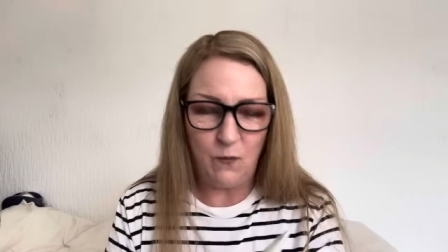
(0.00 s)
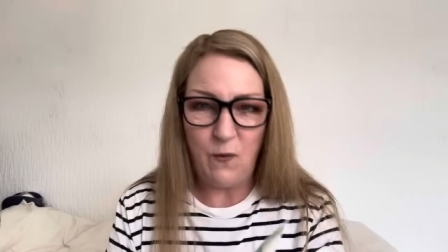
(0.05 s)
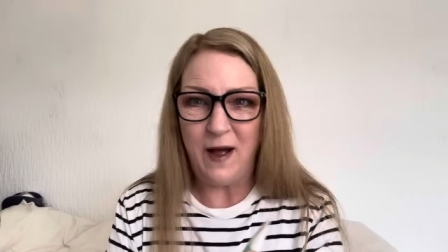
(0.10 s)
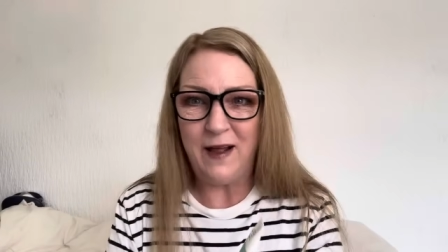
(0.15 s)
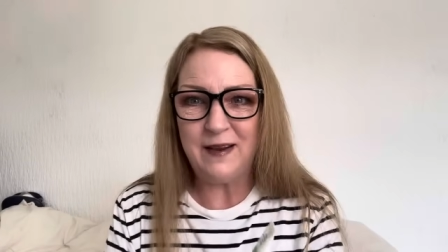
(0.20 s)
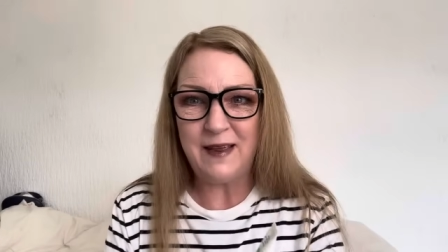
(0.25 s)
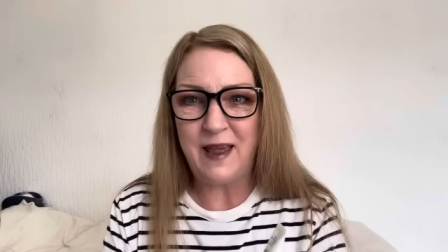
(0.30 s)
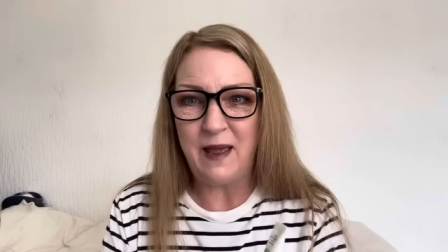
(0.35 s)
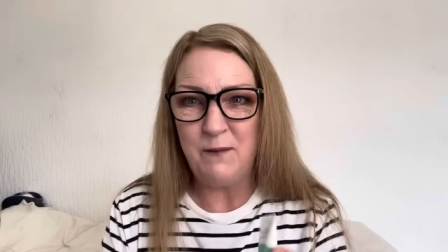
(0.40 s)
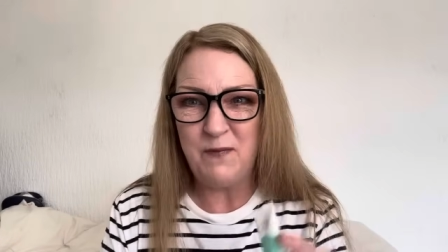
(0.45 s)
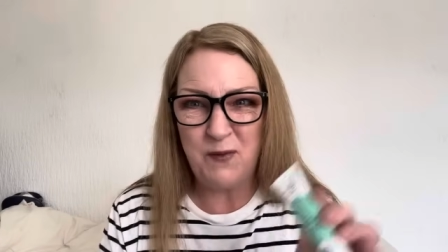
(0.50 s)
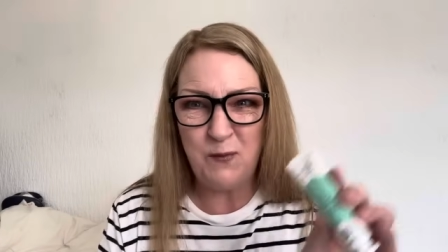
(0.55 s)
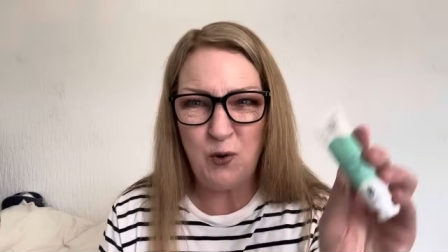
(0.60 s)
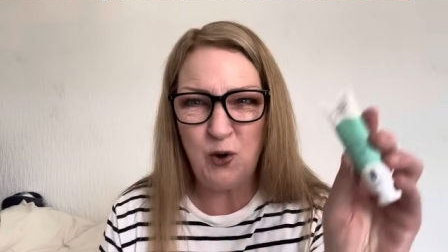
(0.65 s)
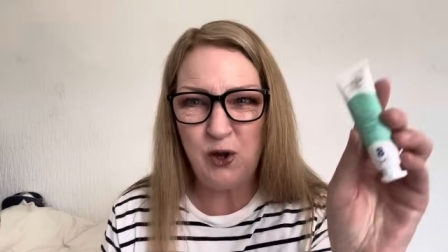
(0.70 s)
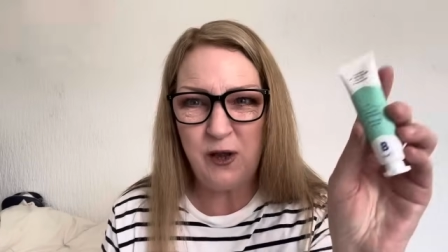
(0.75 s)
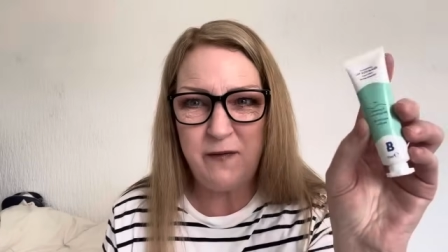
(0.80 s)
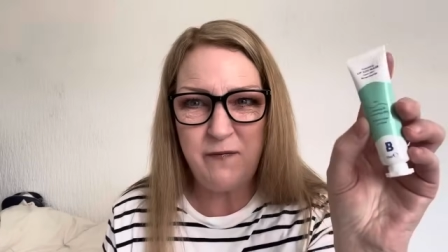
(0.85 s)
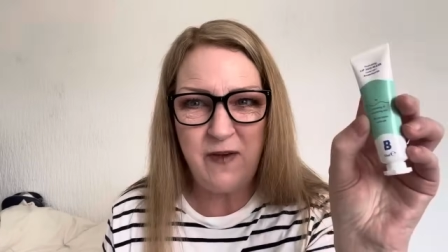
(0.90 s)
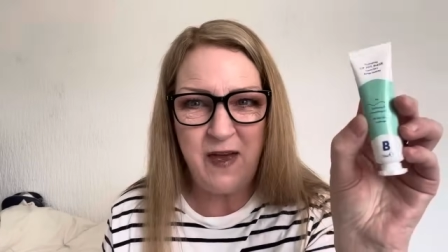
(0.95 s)
while I get my
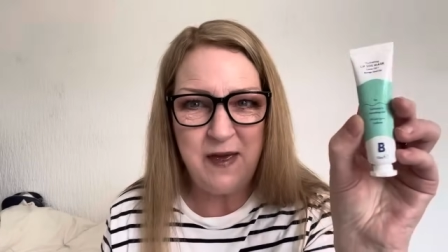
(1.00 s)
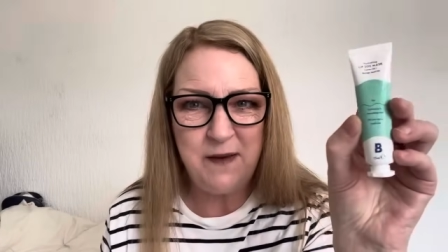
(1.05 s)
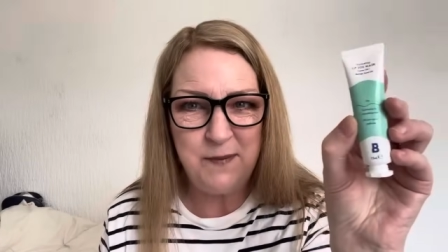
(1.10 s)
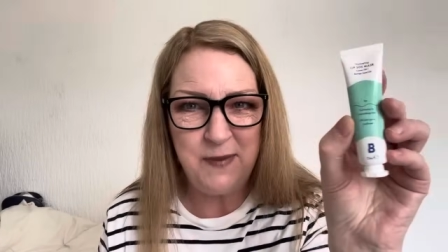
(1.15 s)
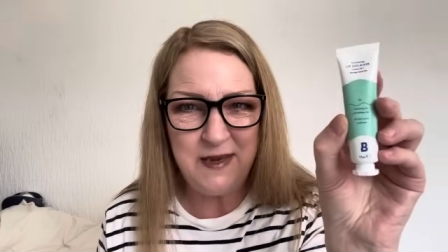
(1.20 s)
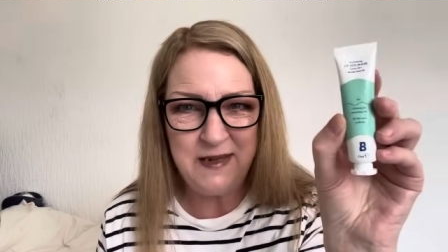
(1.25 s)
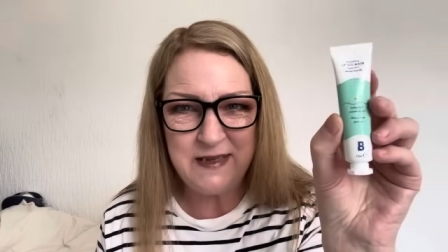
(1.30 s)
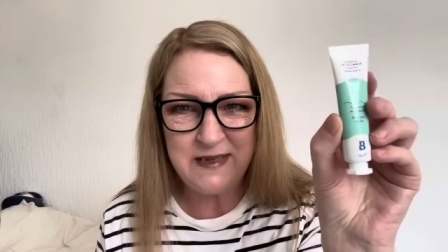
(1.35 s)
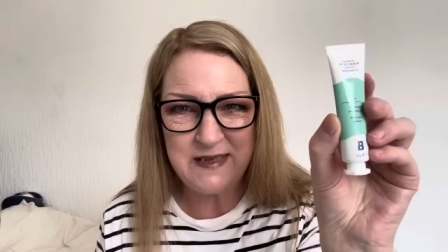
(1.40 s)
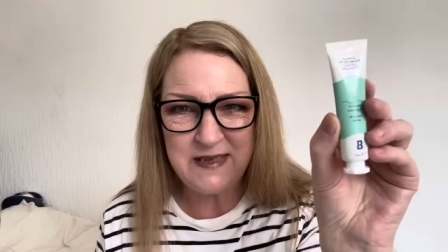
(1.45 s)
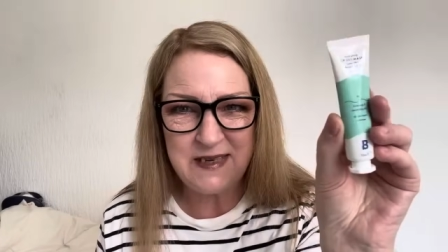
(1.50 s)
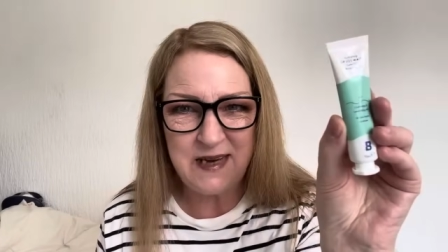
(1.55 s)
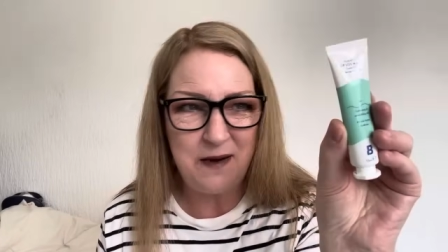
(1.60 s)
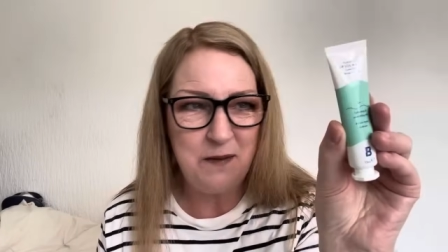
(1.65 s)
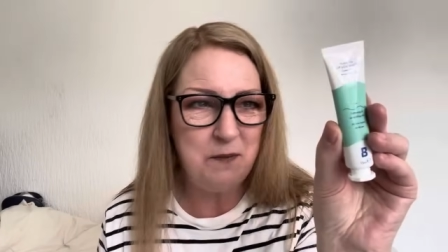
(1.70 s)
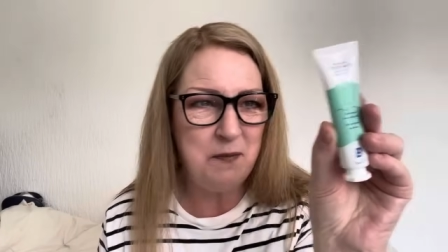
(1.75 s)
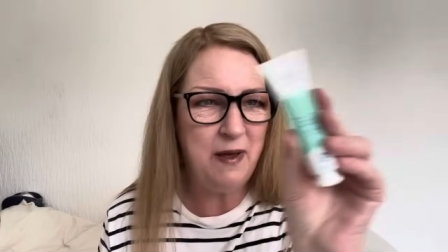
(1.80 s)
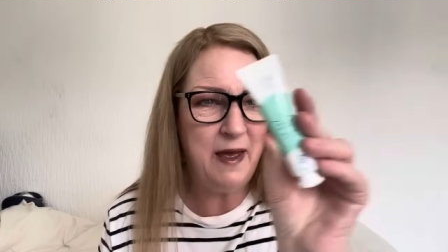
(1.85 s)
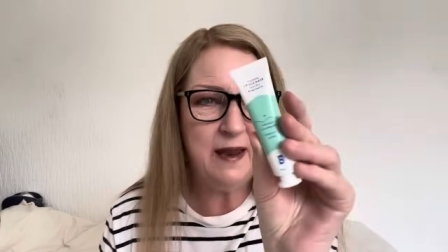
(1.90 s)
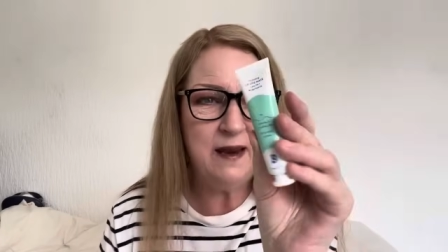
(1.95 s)
multivitamins
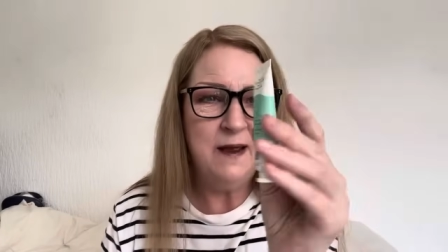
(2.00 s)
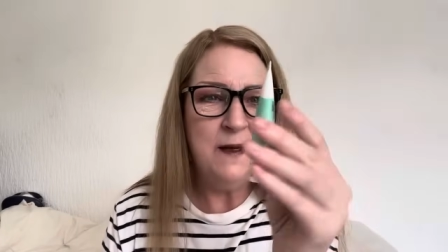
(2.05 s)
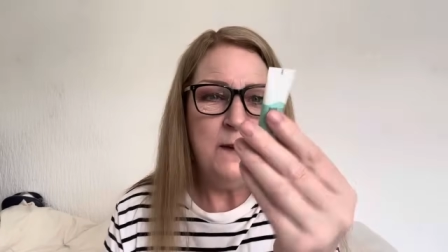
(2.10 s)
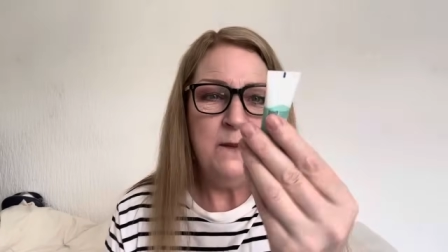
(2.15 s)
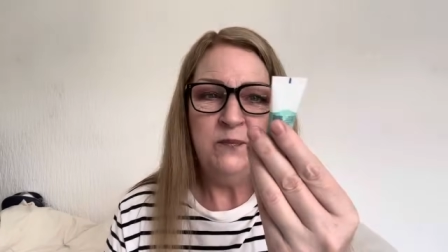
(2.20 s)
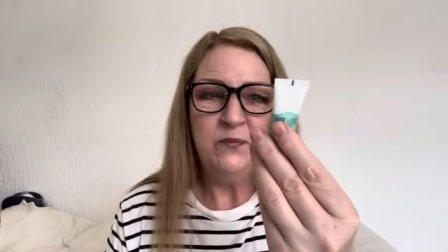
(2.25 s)
in me.